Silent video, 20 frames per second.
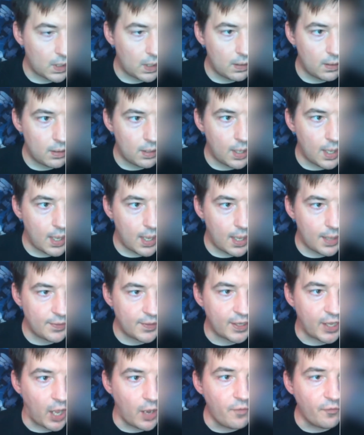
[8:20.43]

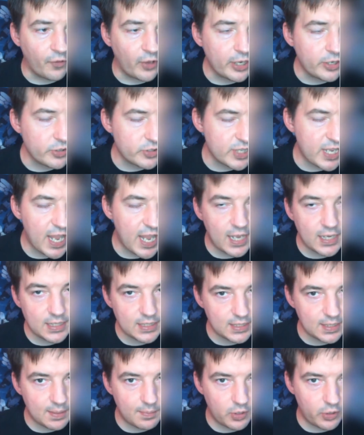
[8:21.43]
The gunfighters can to
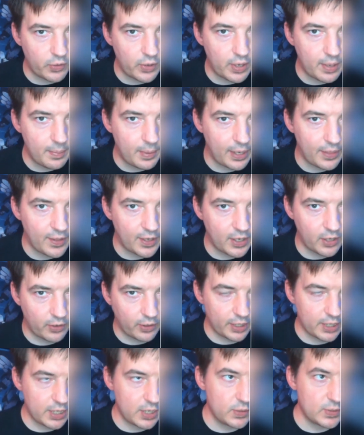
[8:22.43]
some degree, but I think you're
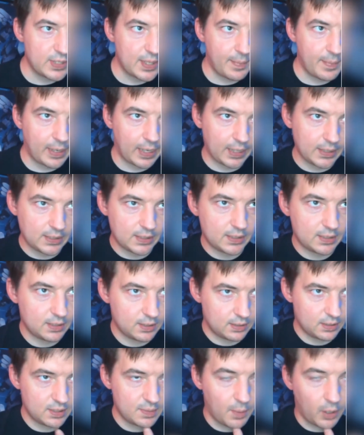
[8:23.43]
going to use them against
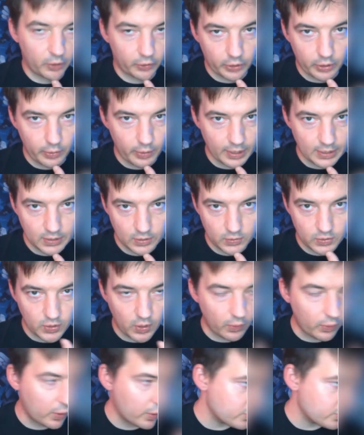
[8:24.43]
smaller units or solos,